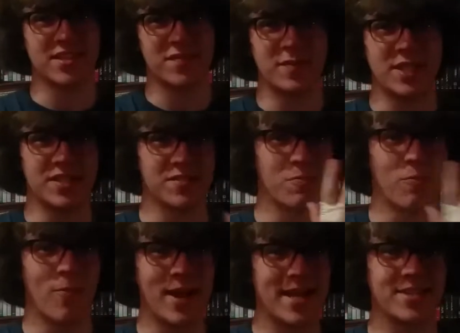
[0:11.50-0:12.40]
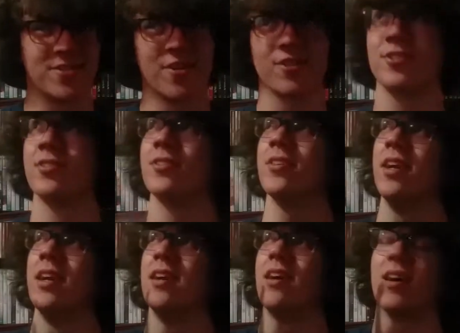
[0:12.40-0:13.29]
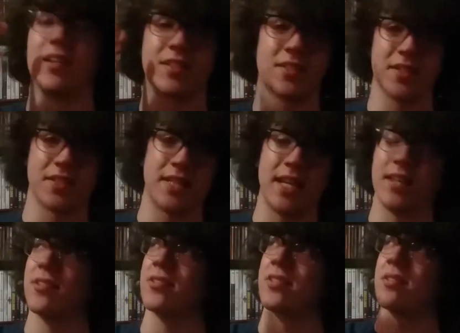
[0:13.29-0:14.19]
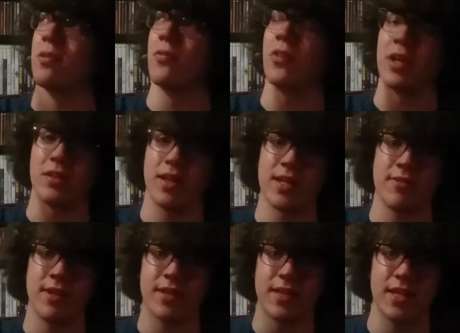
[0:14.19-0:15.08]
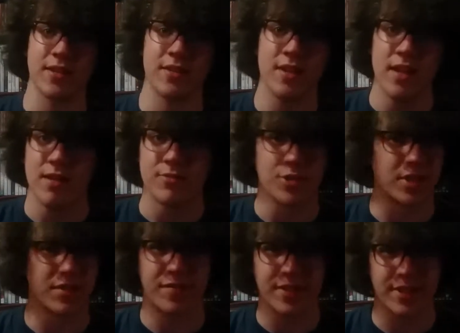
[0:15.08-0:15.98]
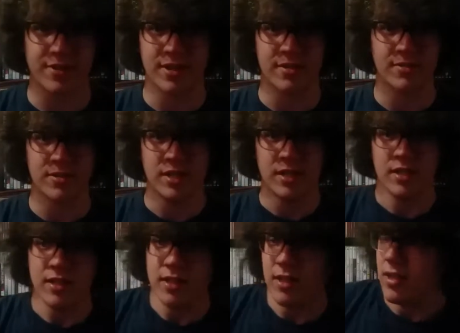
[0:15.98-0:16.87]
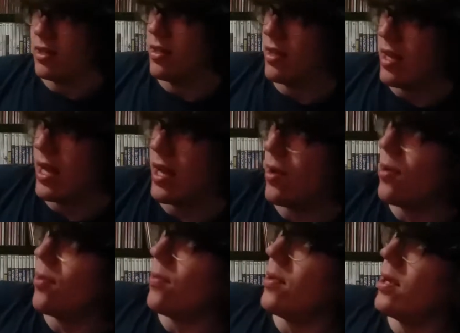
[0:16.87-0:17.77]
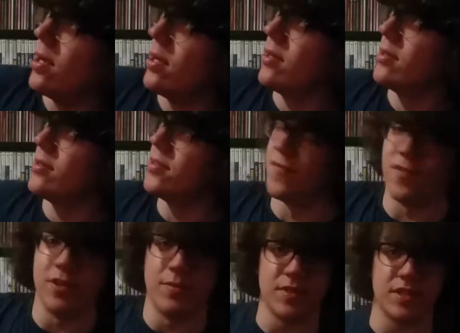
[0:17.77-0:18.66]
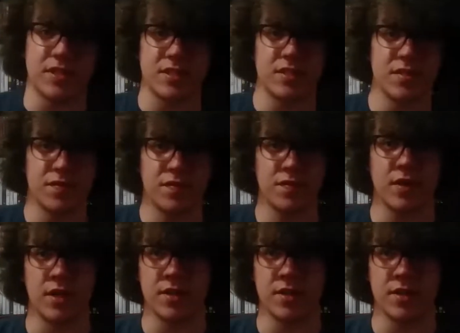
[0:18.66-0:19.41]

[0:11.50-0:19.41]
me is way darker. It's because, again, there's the overhead light right there, trying to figure out how to film this stuff.